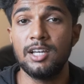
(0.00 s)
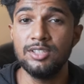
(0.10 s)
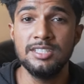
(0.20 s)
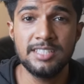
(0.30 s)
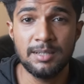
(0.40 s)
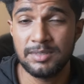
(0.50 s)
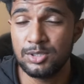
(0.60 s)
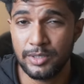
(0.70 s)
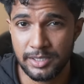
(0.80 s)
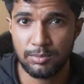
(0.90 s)
Now, this step
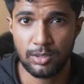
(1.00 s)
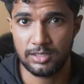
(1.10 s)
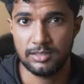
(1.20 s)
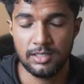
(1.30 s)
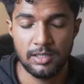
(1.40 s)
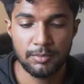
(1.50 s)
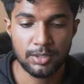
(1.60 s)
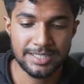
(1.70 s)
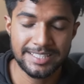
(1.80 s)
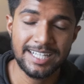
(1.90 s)
is very important
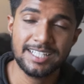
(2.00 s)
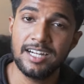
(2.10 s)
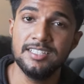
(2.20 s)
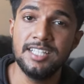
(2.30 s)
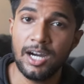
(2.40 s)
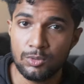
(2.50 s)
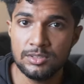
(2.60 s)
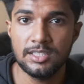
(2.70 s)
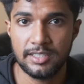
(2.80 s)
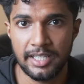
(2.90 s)
because it can cut
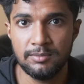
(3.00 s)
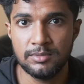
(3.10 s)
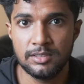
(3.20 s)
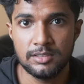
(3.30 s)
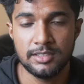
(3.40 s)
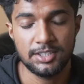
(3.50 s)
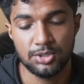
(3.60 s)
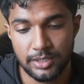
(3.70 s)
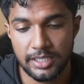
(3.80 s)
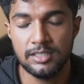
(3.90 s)
down the time that
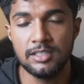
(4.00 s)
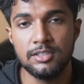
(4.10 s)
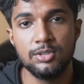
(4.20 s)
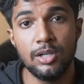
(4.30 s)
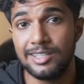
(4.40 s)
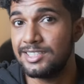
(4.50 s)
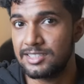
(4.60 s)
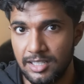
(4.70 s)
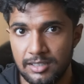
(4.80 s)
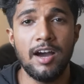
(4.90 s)
you need to learn the
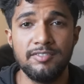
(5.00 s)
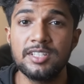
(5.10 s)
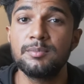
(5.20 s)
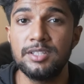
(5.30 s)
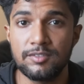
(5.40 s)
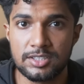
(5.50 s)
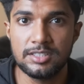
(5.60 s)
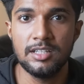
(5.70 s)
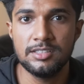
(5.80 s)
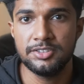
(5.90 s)
skill. After a bit of
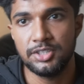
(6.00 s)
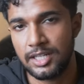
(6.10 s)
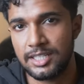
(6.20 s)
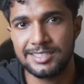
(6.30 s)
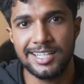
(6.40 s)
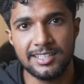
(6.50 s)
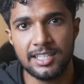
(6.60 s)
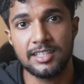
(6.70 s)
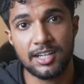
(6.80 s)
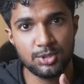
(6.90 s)
research, you'll understand
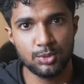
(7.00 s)
that there are